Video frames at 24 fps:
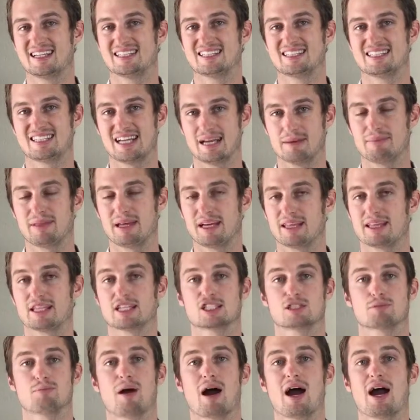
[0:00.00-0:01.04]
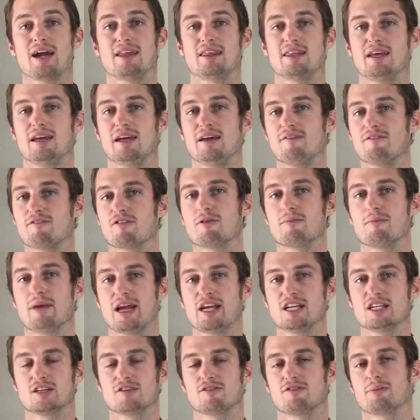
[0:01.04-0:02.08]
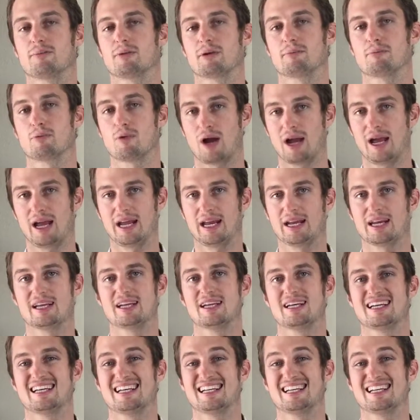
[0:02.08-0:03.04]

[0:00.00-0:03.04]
Same thing in the spine. The information from your brain